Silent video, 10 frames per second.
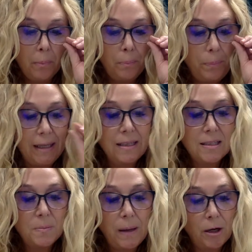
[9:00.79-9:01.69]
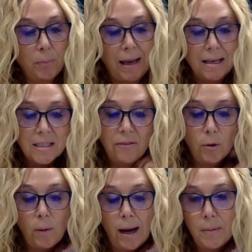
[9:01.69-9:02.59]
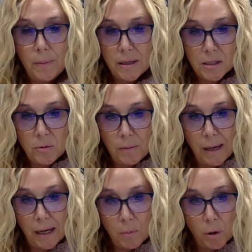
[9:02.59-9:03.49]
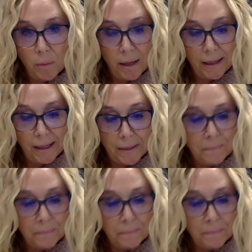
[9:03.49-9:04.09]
"but it's better passing for white because we make more money."